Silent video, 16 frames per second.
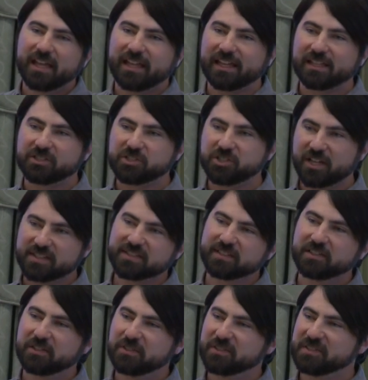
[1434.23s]
It just
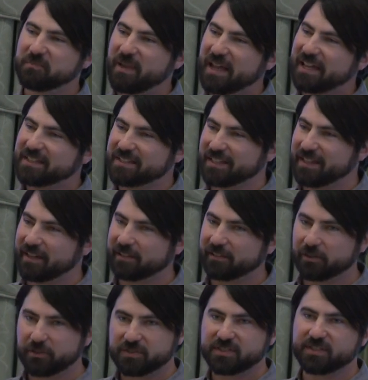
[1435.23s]
loads base and it
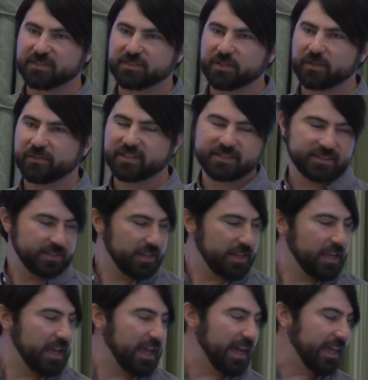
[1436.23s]
loads the service.
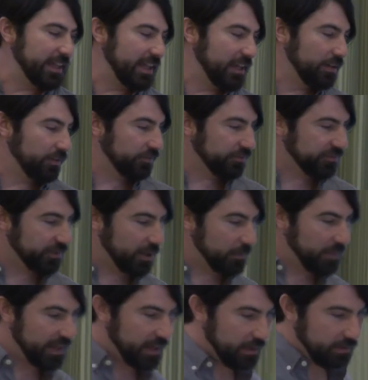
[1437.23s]
And then
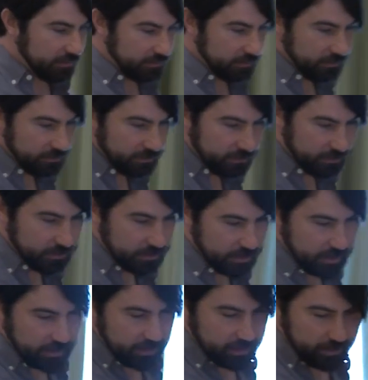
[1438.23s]
from there,
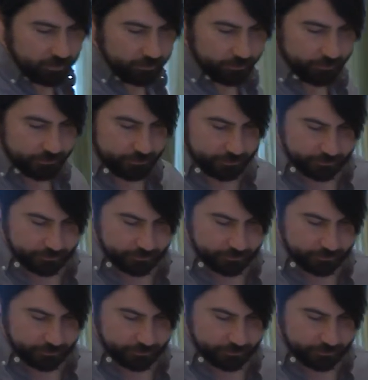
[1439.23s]
um,